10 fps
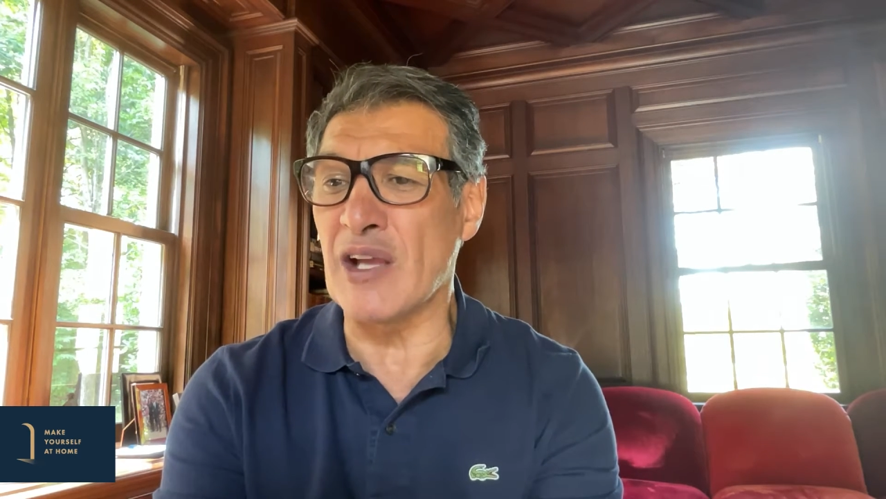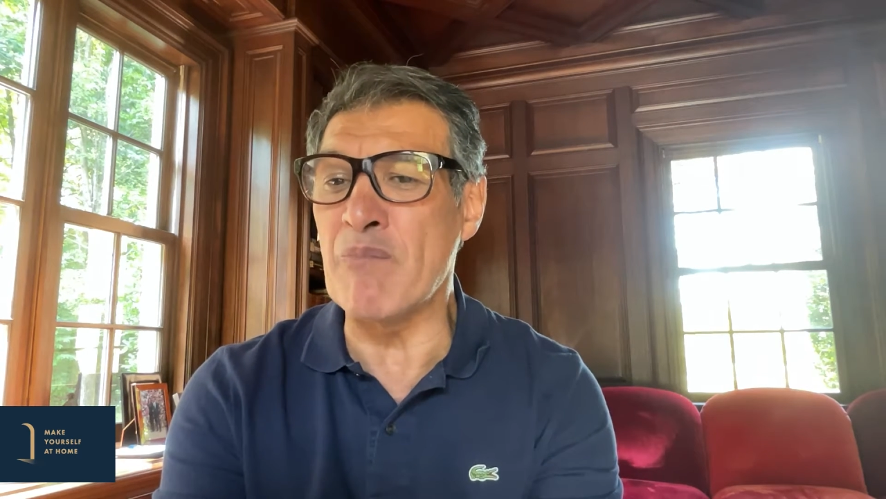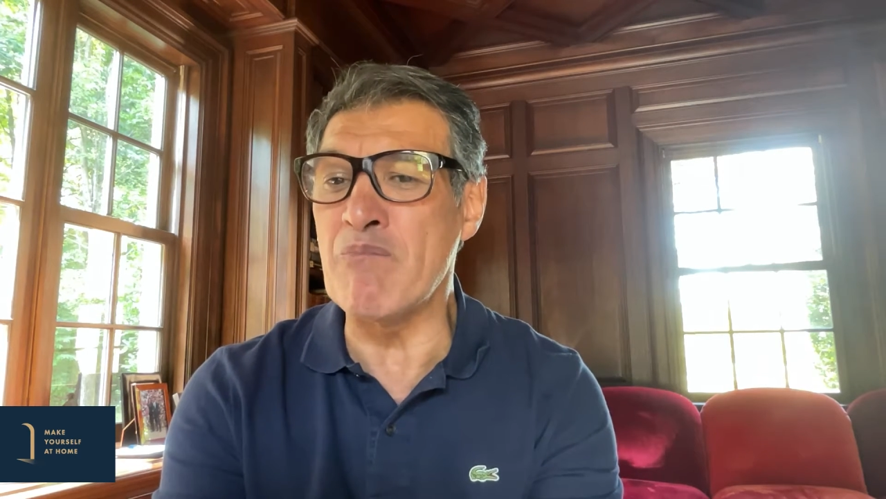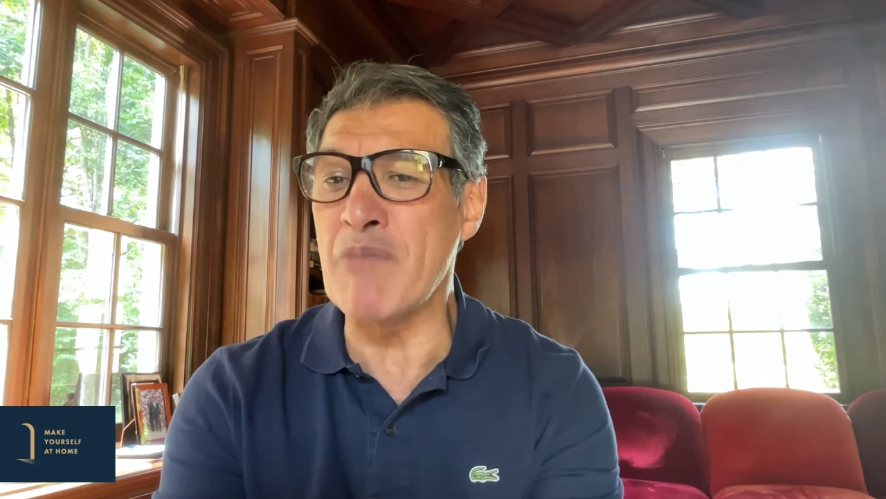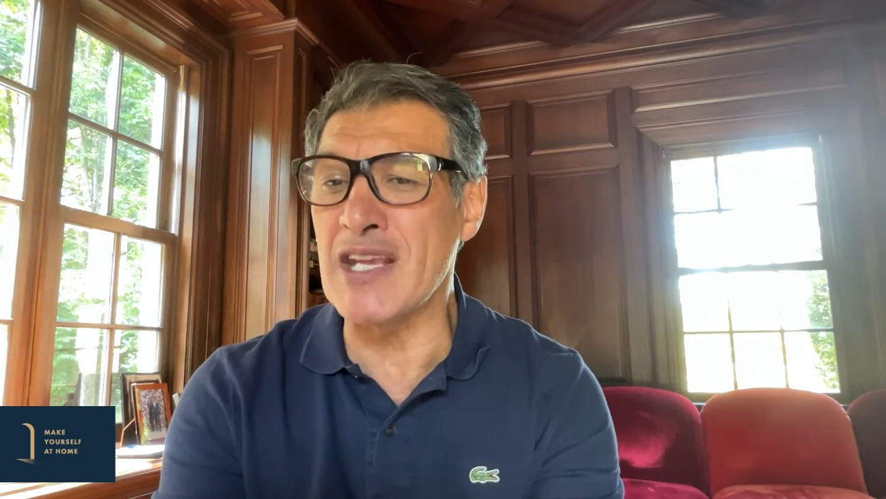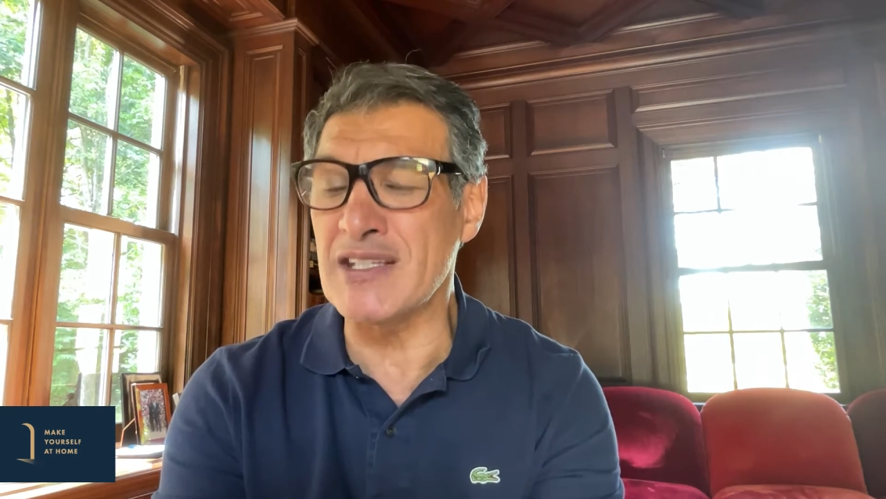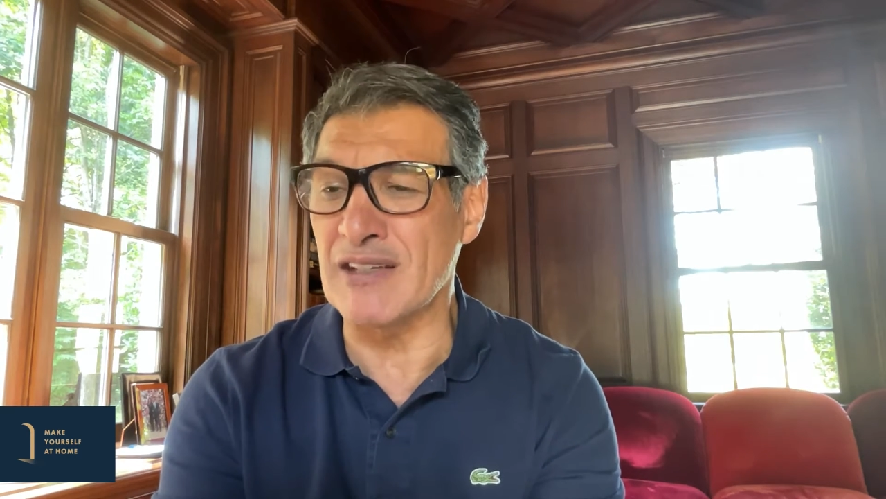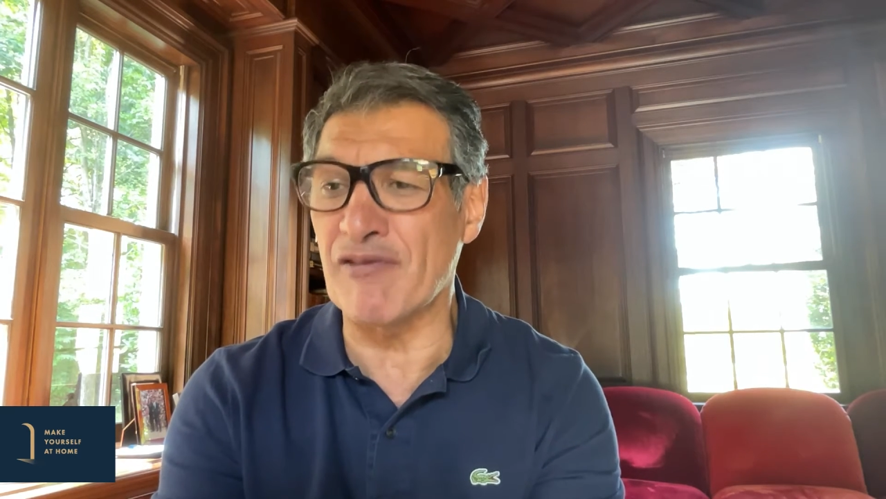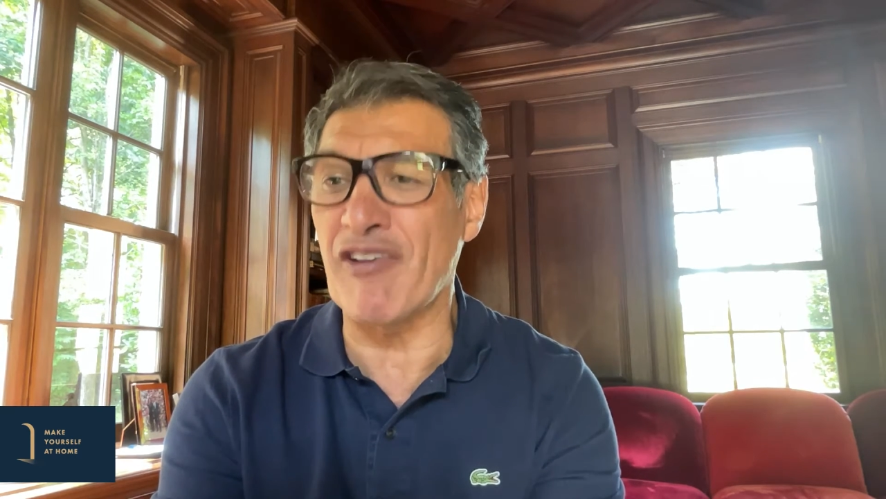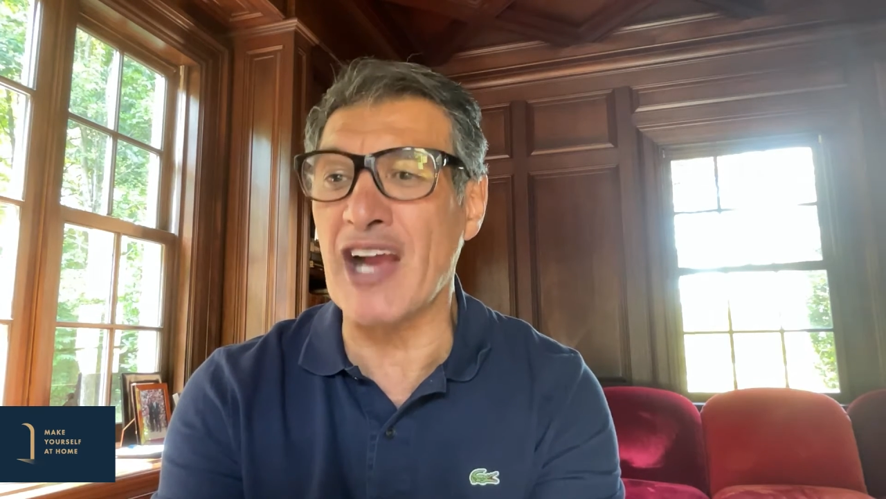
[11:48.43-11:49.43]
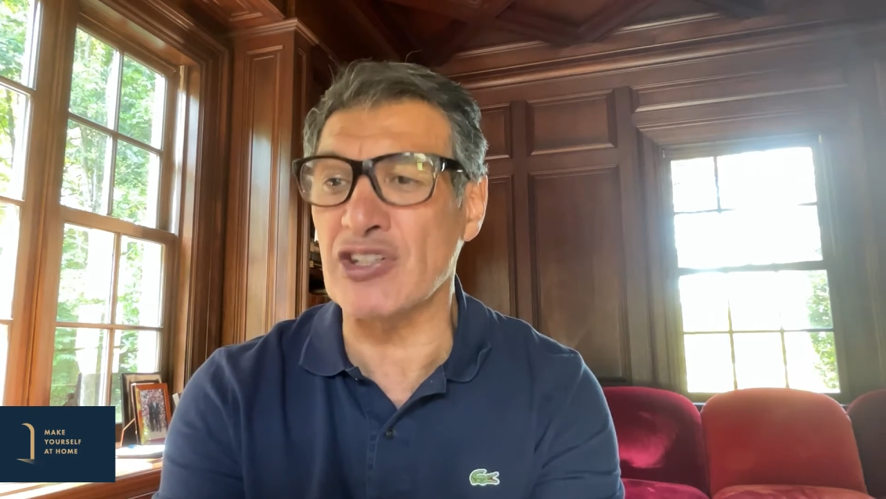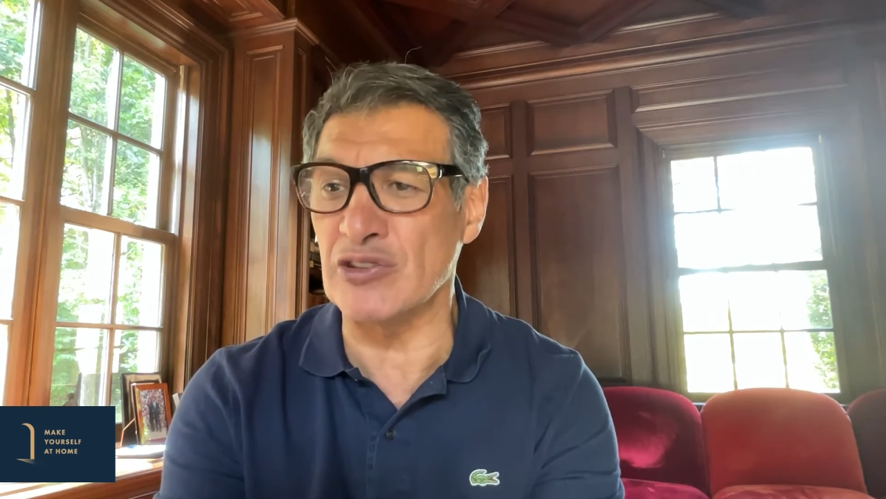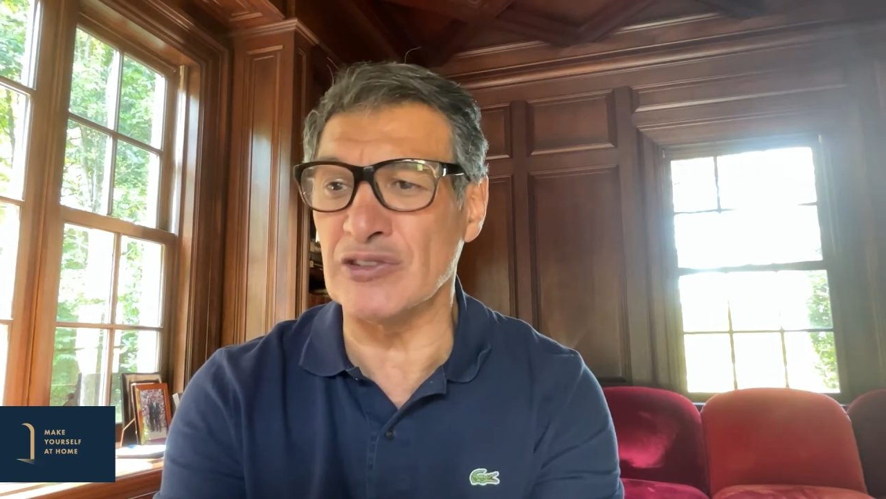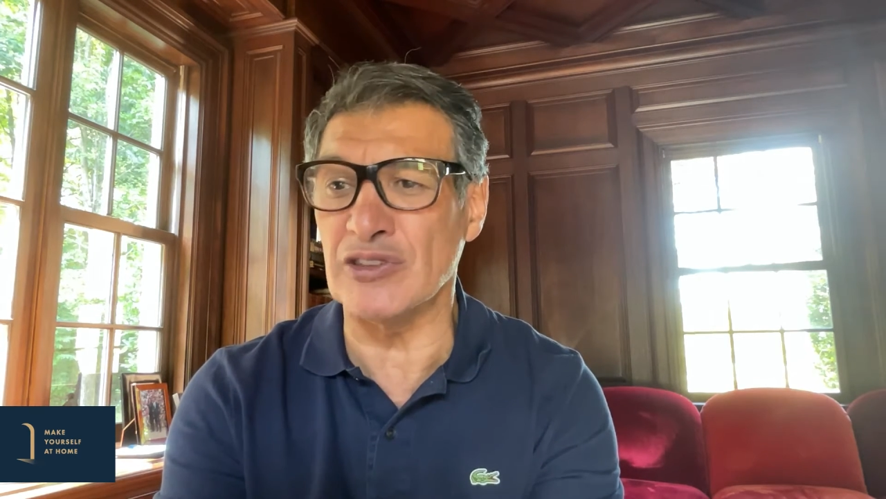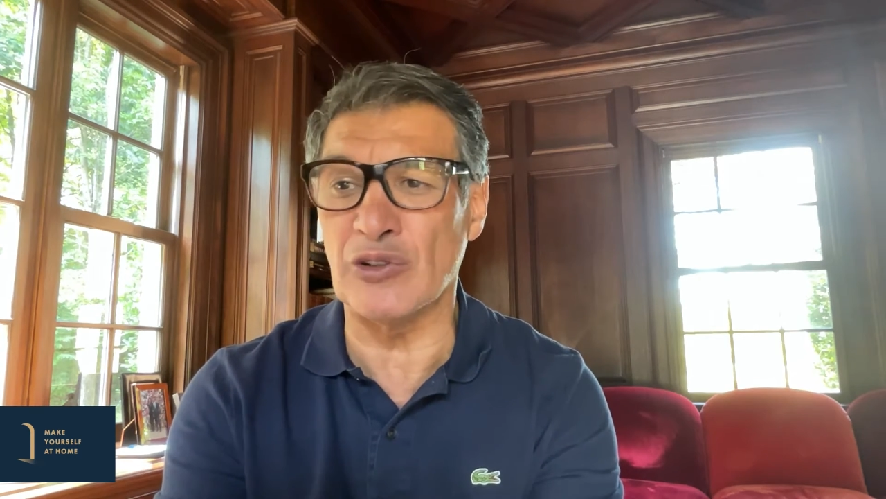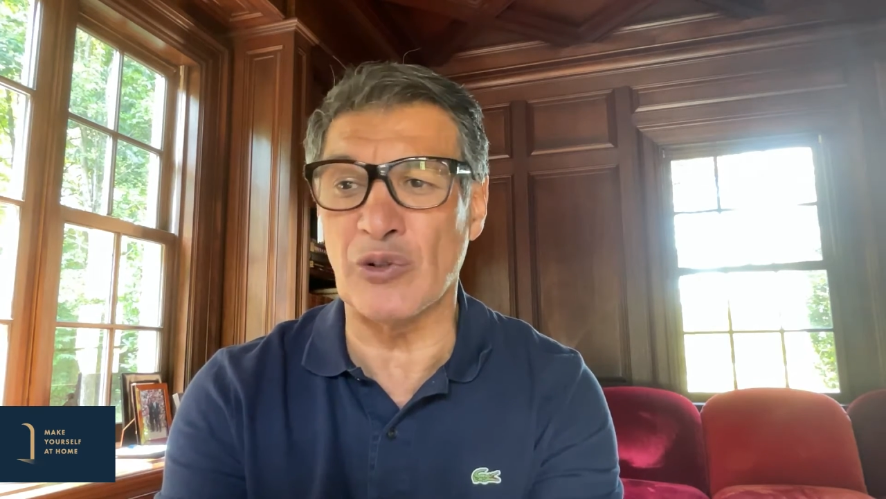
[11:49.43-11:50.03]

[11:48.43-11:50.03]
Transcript: amazing fashion.